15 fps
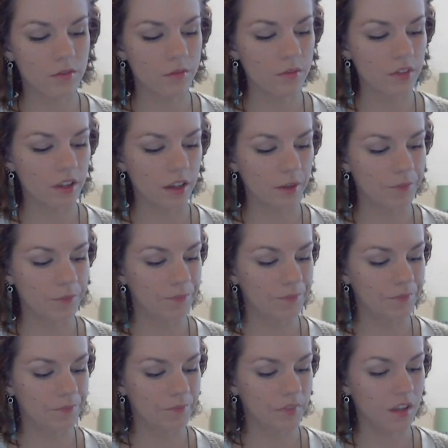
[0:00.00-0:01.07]
Okay.
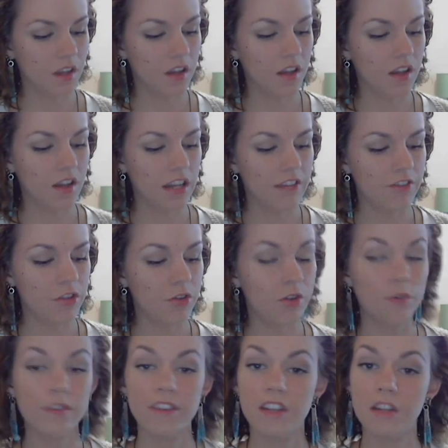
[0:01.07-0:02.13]
And have you
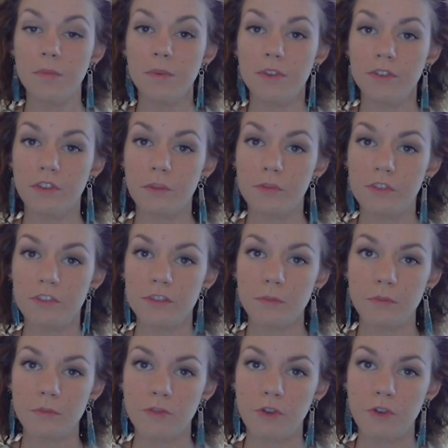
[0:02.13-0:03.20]
used any prescriptions
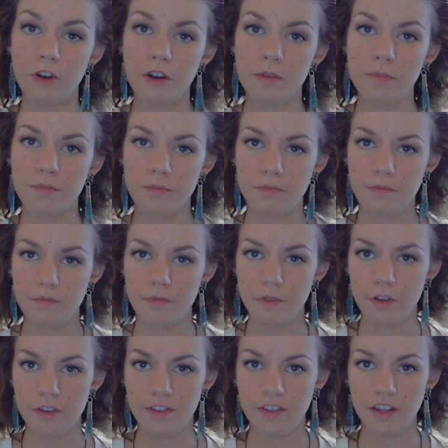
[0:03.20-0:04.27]
before for
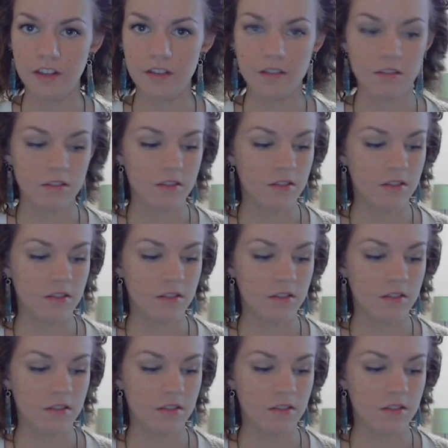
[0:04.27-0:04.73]
your skin?